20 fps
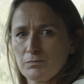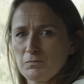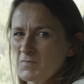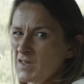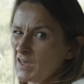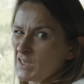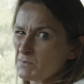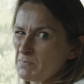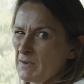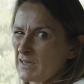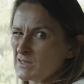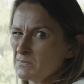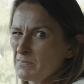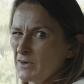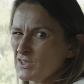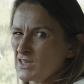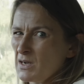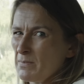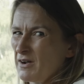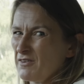expect a
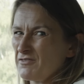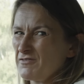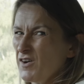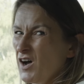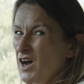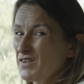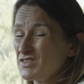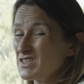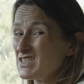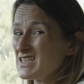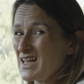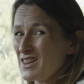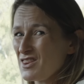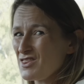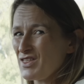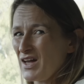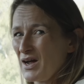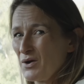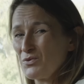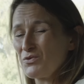budget about £5,000 to
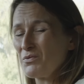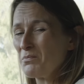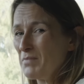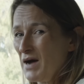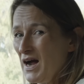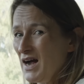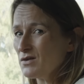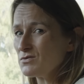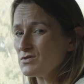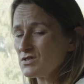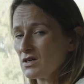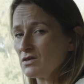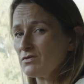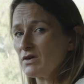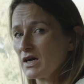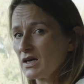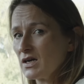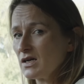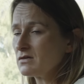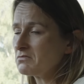£10,000, I
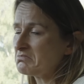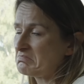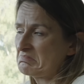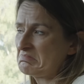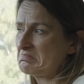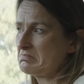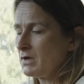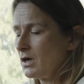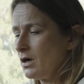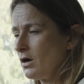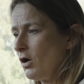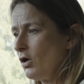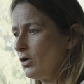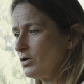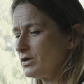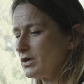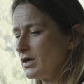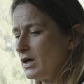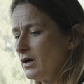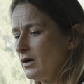reckon,
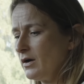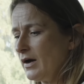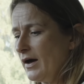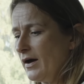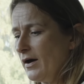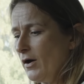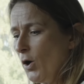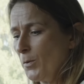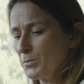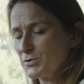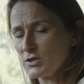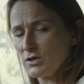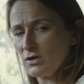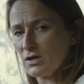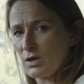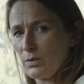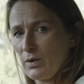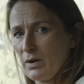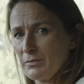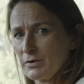on optional
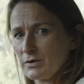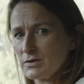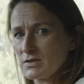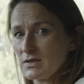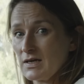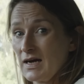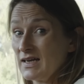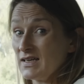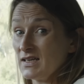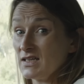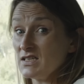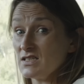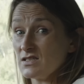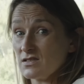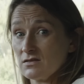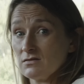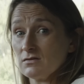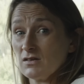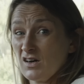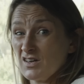equipment, at
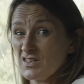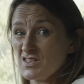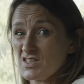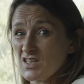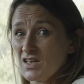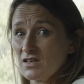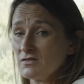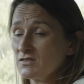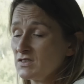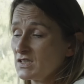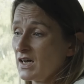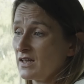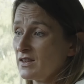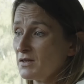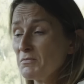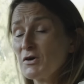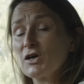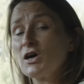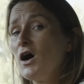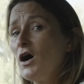least, I'd say. To get the
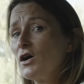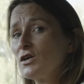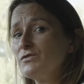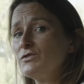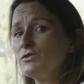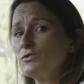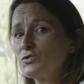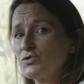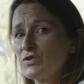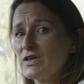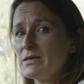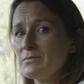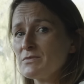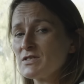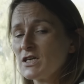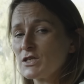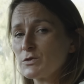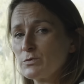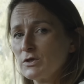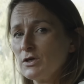Macan of your dreams,
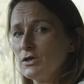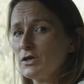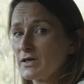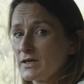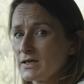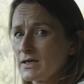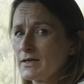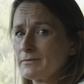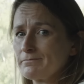that's what you're looking at.